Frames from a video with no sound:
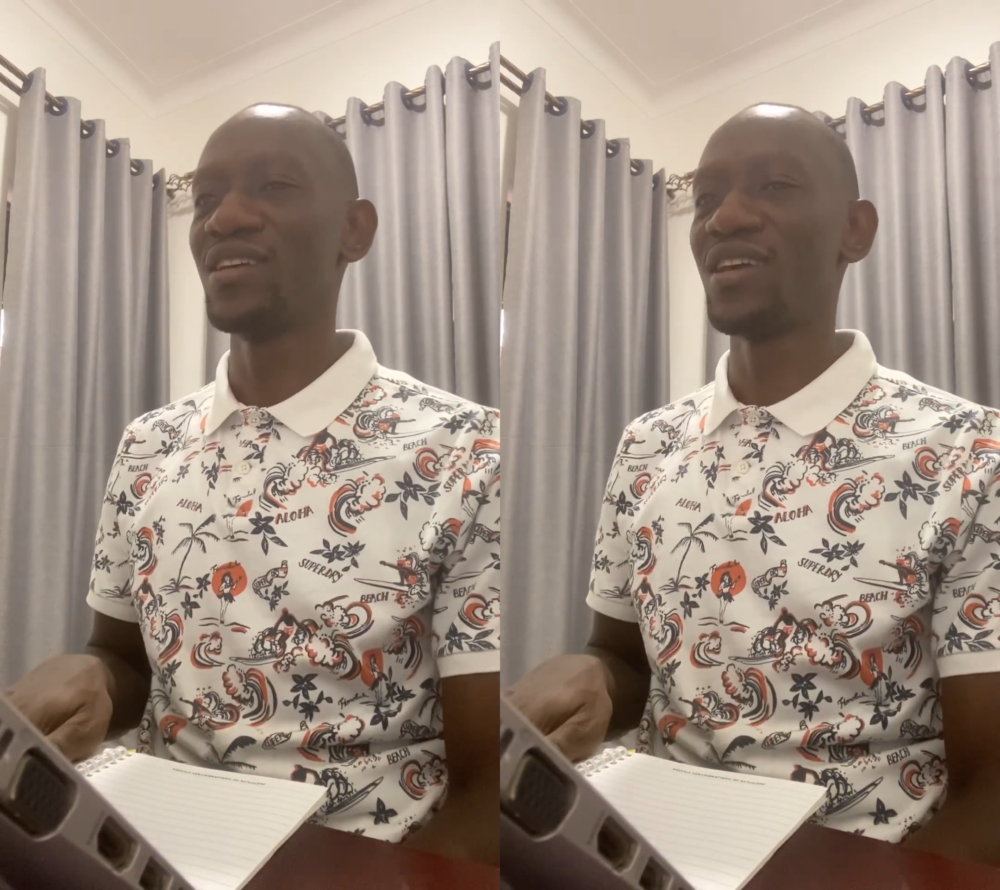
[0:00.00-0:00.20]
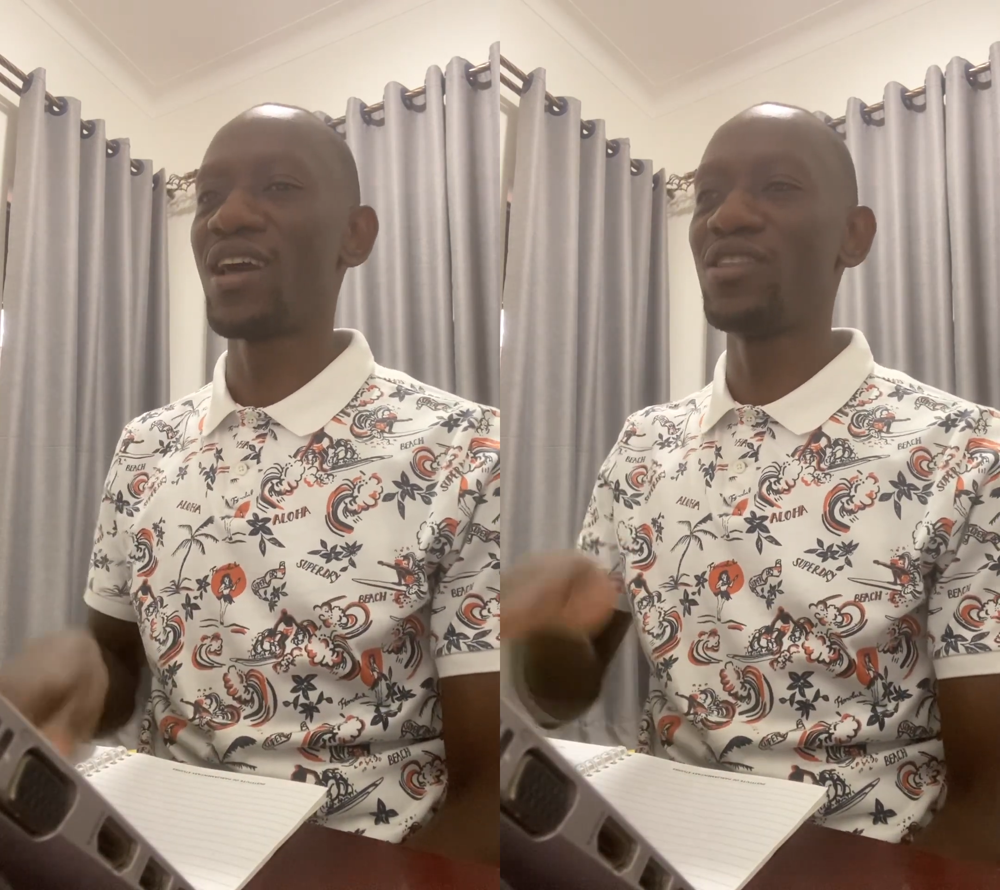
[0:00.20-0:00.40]

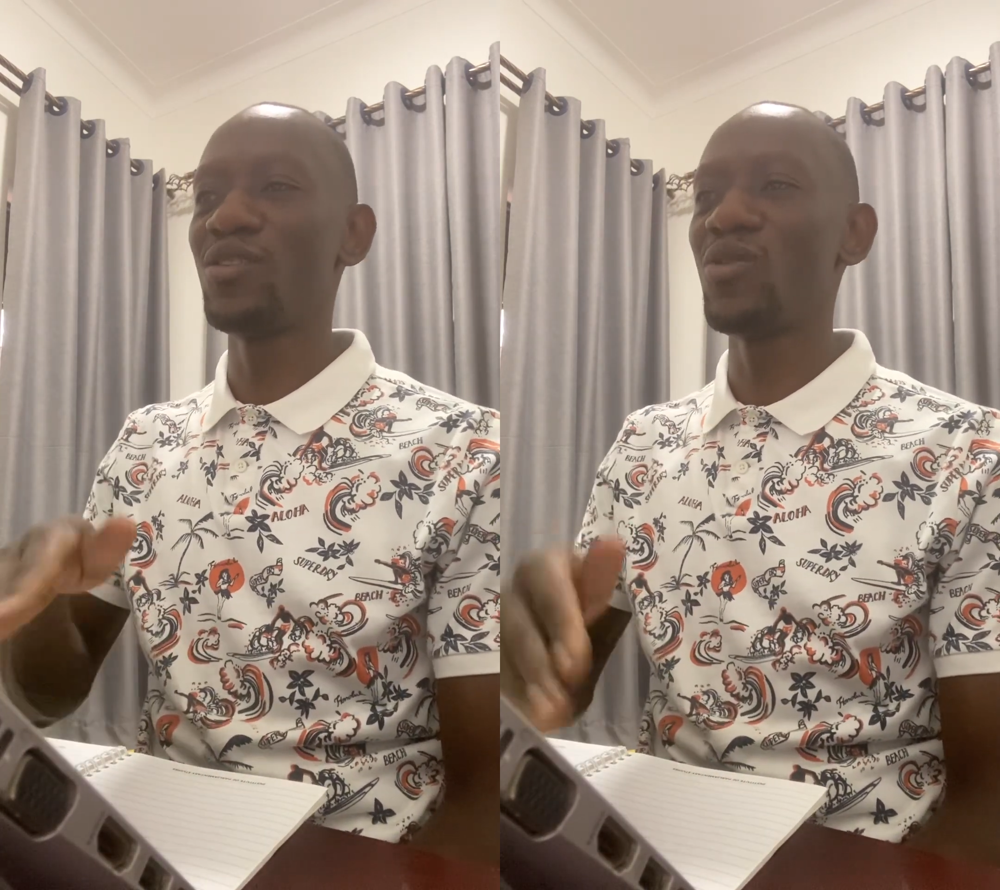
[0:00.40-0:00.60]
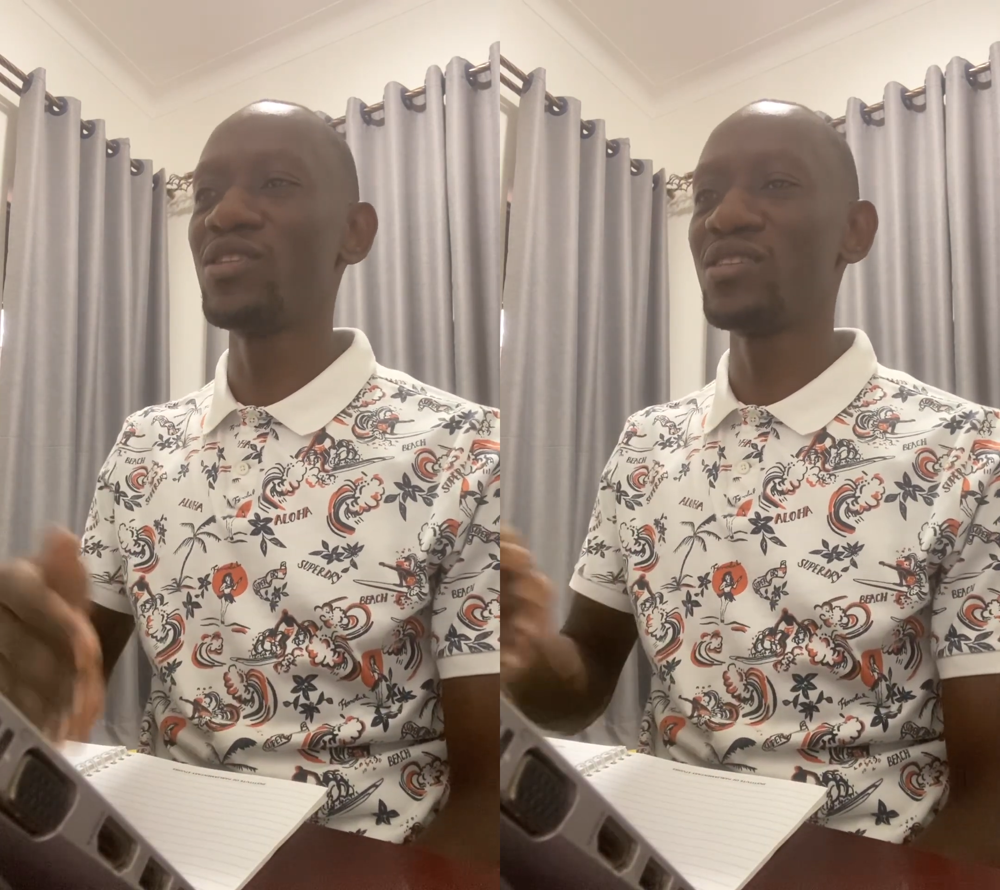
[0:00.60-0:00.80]
are the
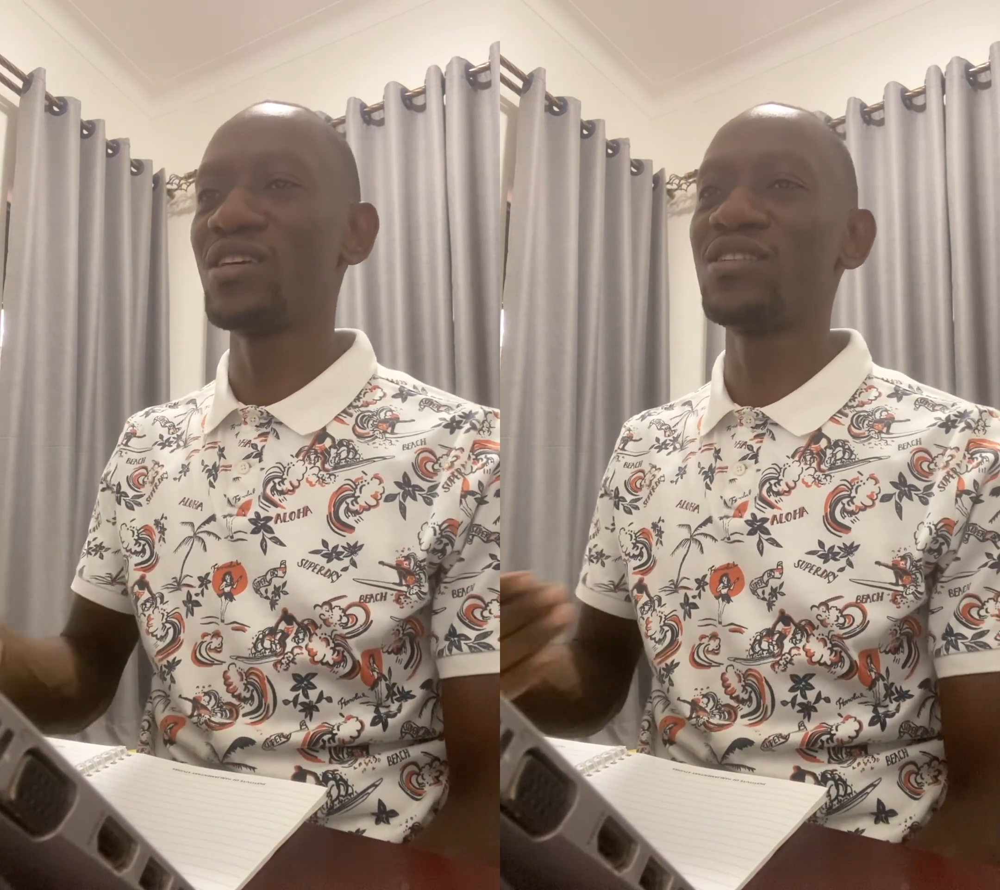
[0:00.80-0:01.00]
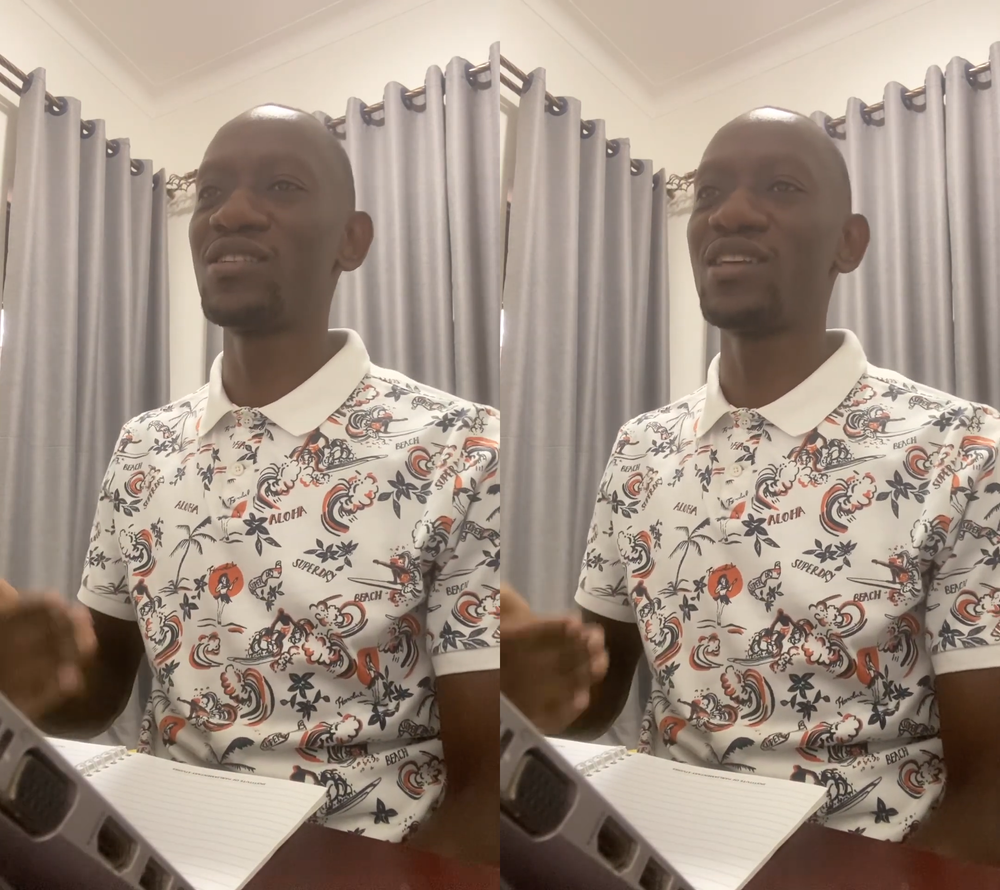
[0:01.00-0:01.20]
ones
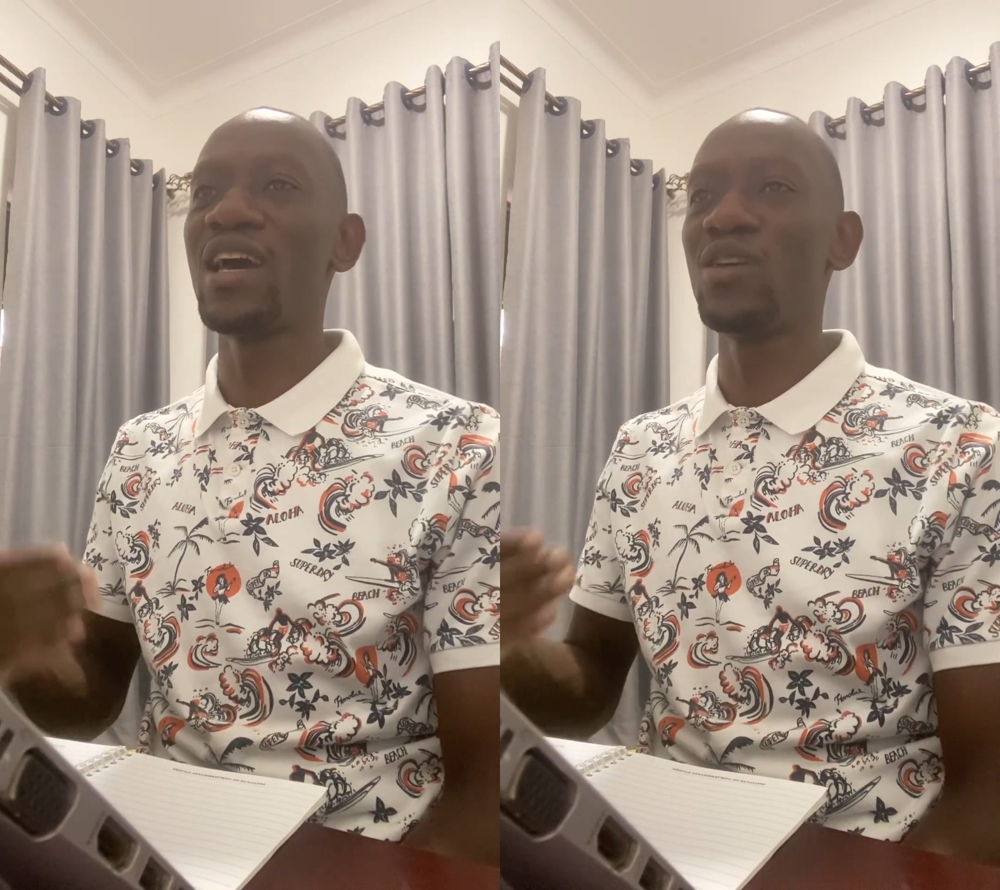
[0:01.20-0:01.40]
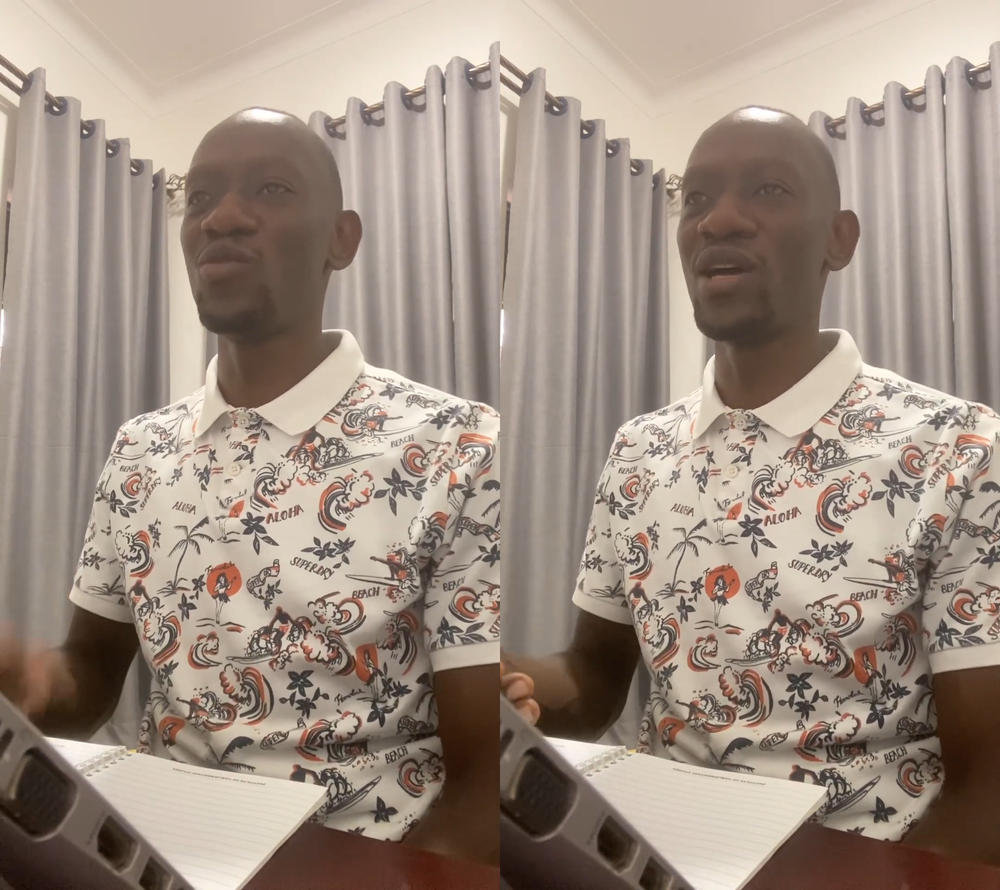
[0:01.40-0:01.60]
that
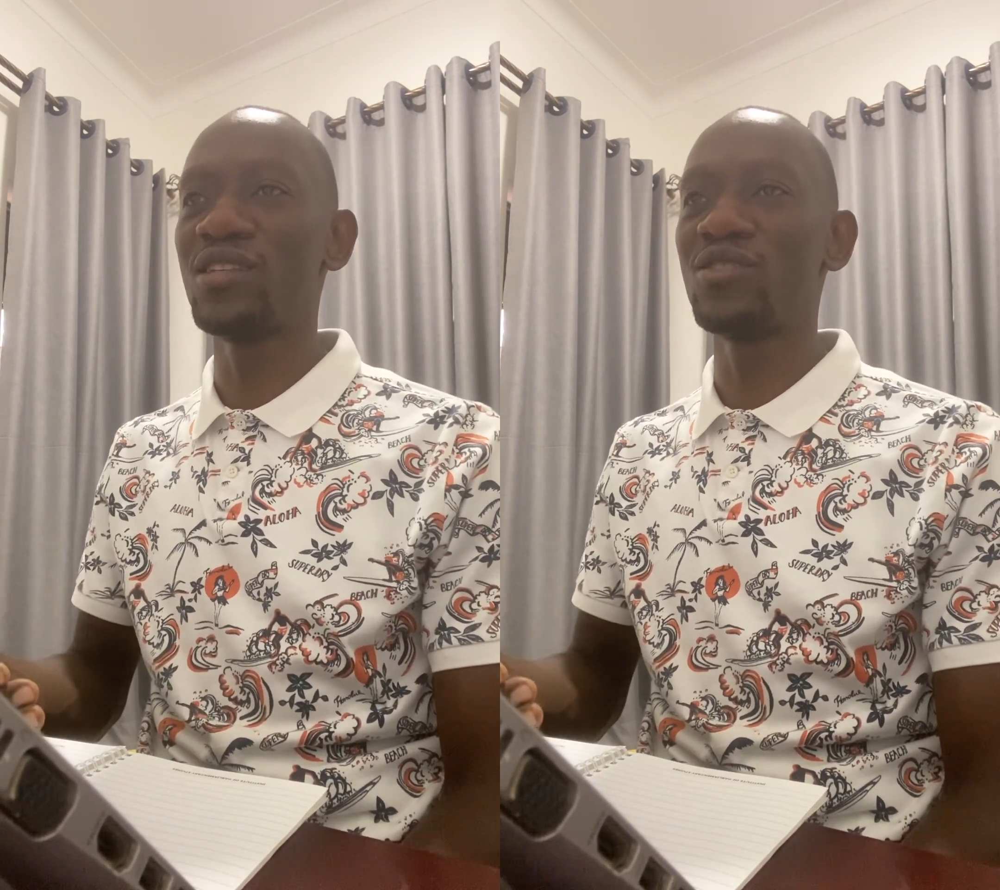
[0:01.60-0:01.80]
I want.